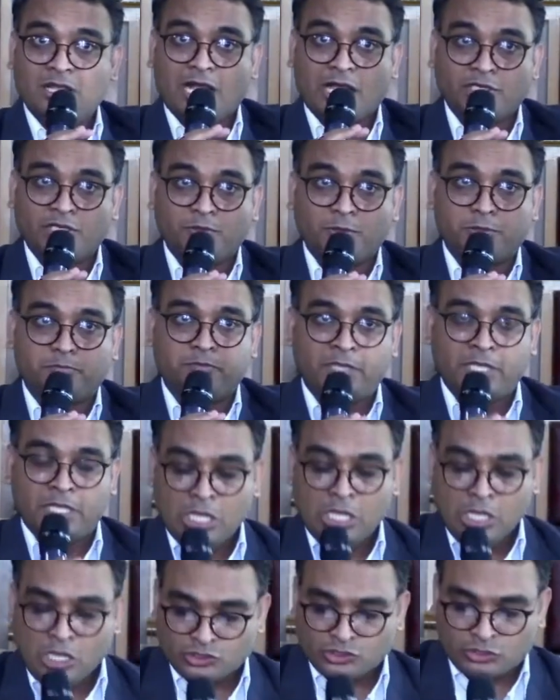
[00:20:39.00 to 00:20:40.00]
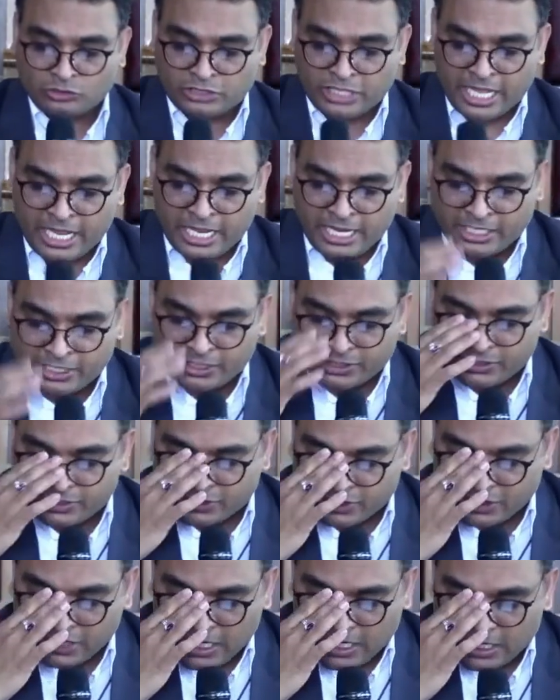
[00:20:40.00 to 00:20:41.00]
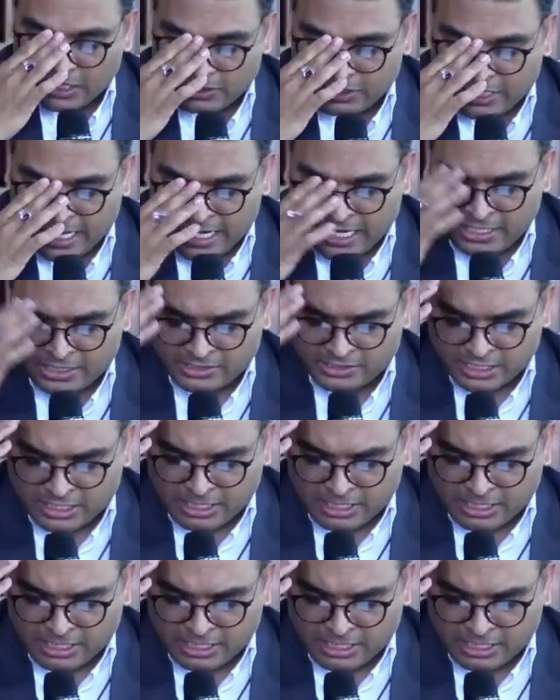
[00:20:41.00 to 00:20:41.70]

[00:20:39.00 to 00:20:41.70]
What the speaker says: Are you with me? So there is